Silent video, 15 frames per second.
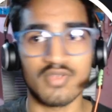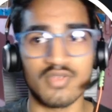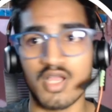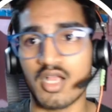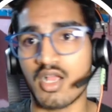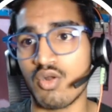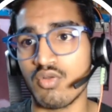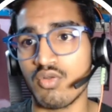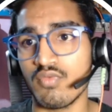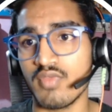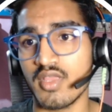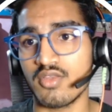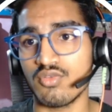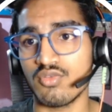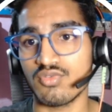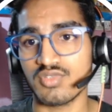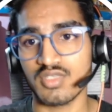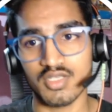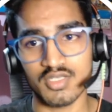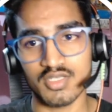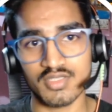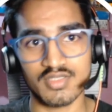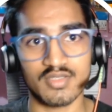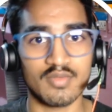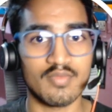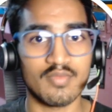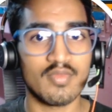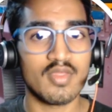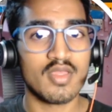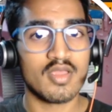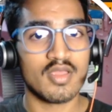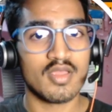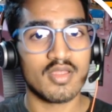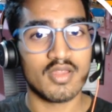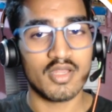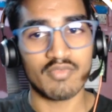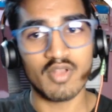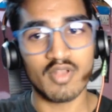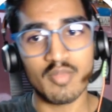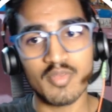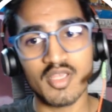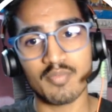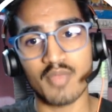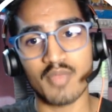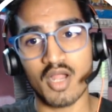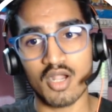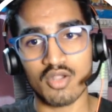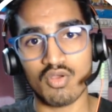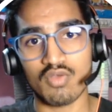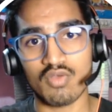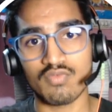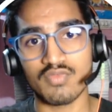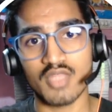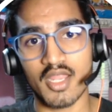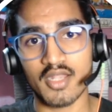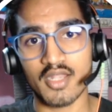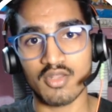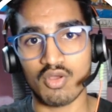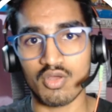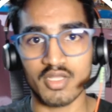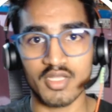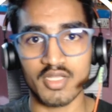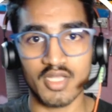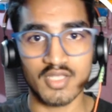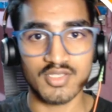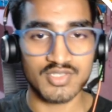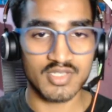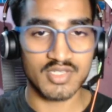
account we are using. It will be a part of that organization